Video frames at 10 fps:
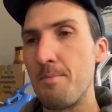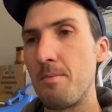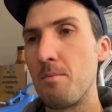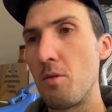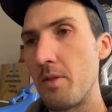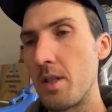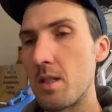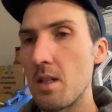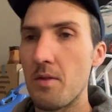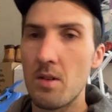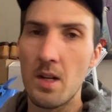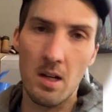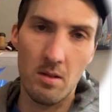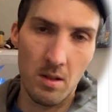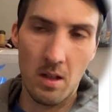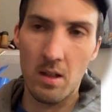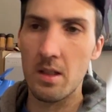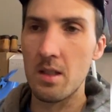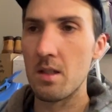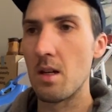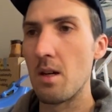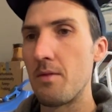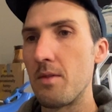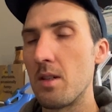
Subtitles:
moving stuff around, hauling stuff.